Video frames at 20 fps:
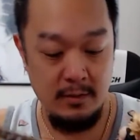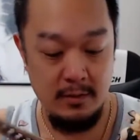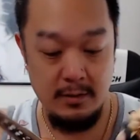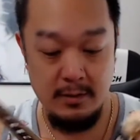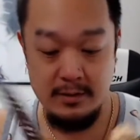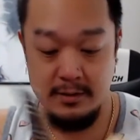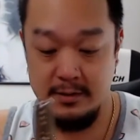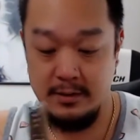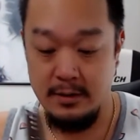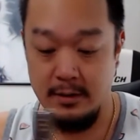
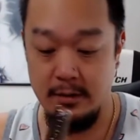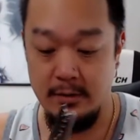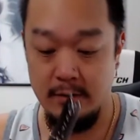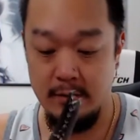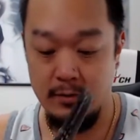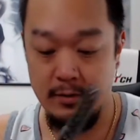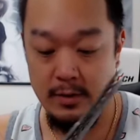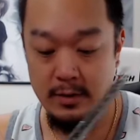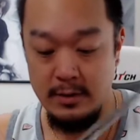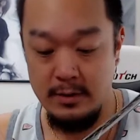Let's see,
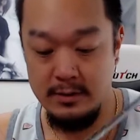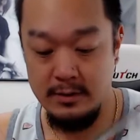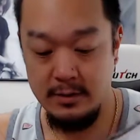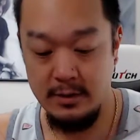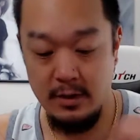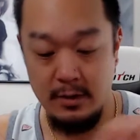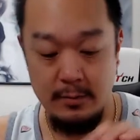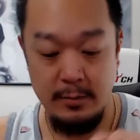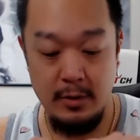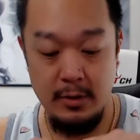do these
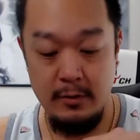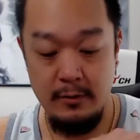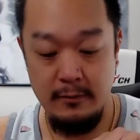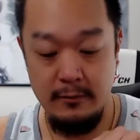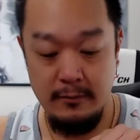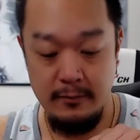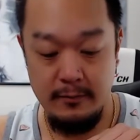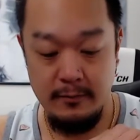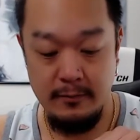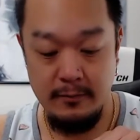come
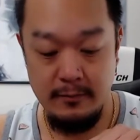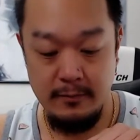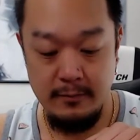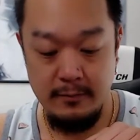off?